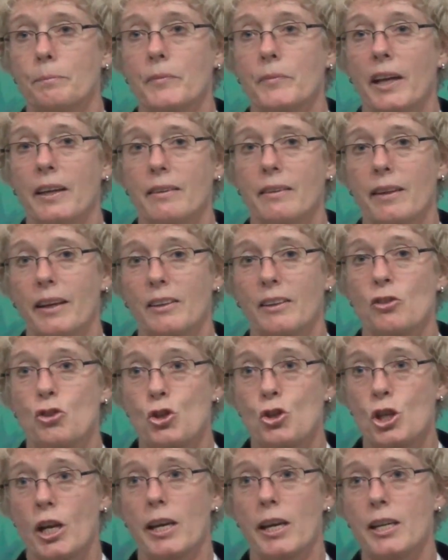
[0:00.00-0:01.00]
and
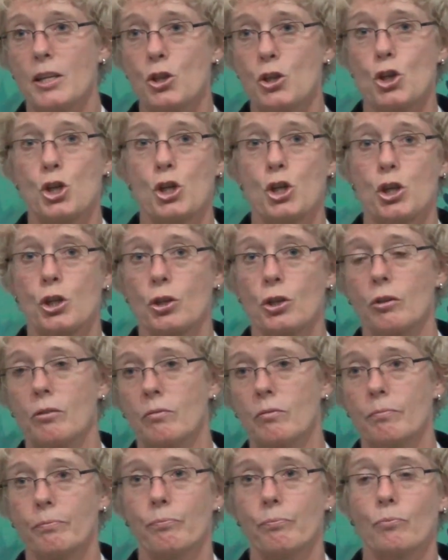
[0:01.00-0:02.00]
exchange
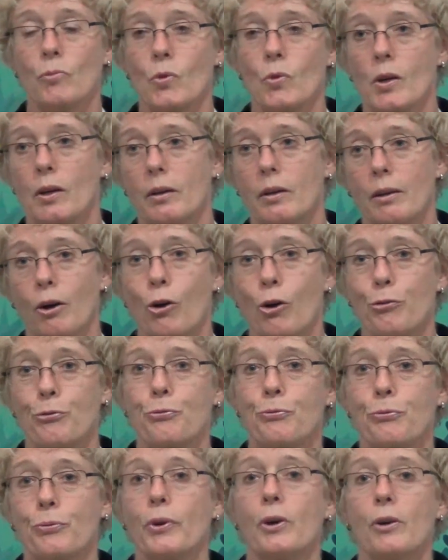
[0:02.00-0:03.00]
of
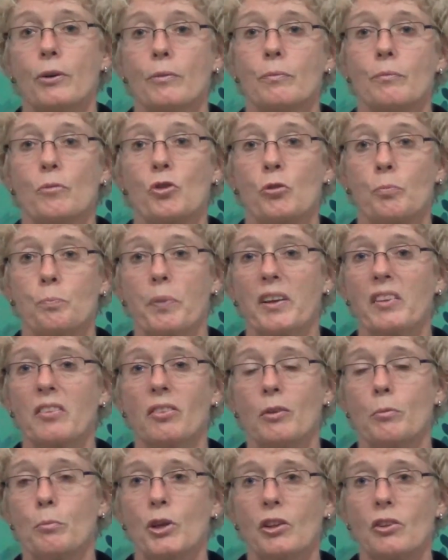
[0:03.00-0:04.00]

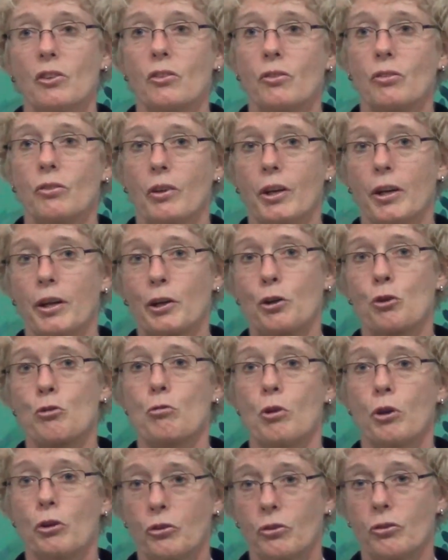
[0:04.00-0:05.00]
specimens
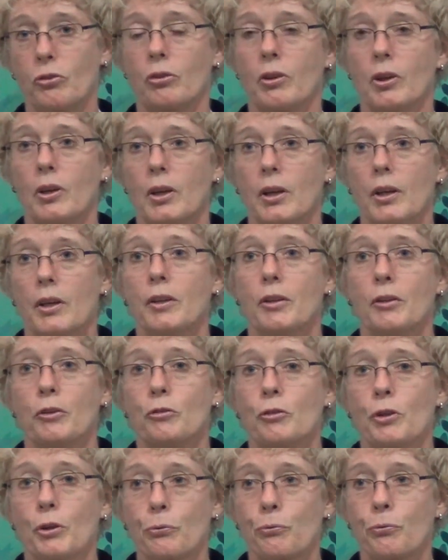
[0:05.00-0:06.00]
across
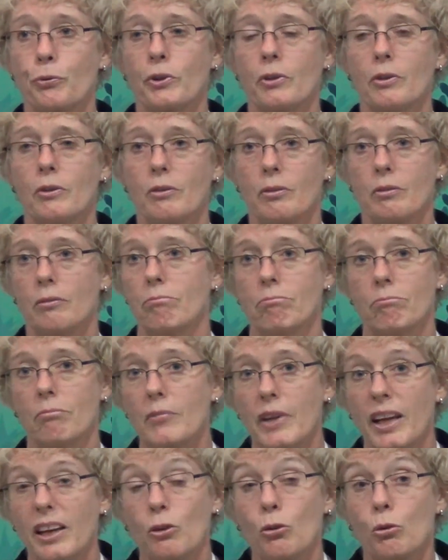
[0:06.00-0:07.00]
different
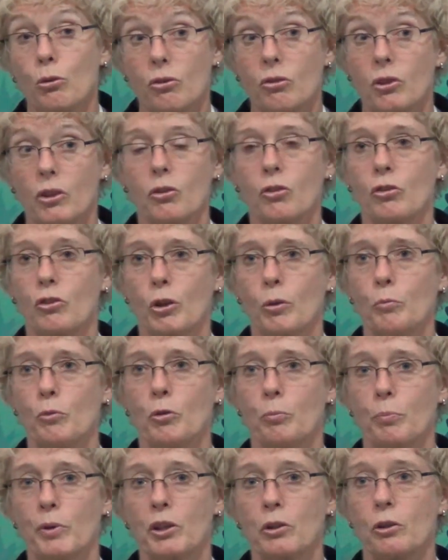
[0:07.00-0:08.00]

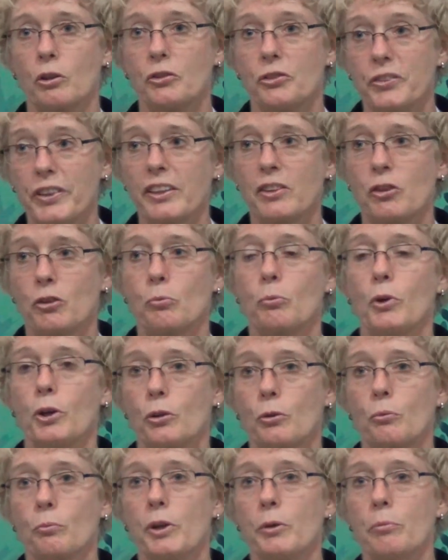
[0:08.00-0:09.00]
ecosystems, because that's
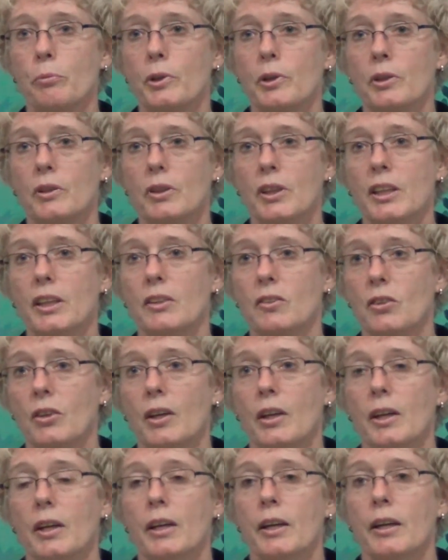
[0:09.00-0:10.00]
what we will need
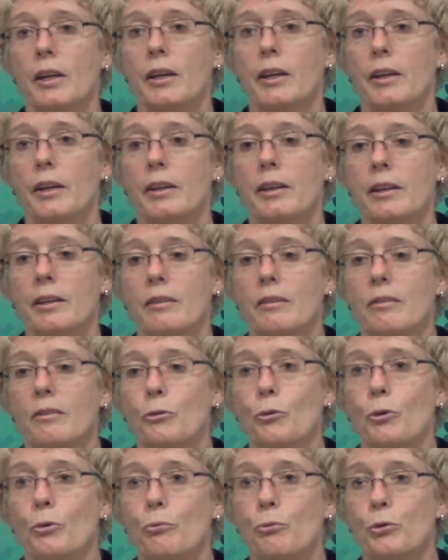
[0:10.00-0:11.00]

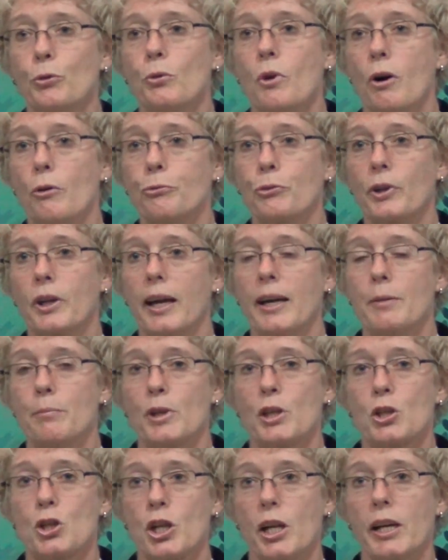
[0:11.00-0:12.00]
in view of
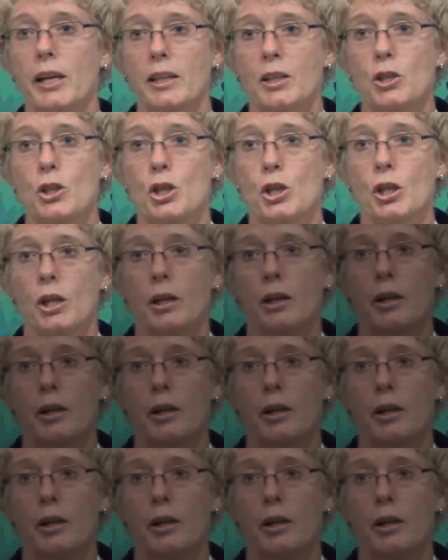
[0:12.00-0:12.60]
climate change.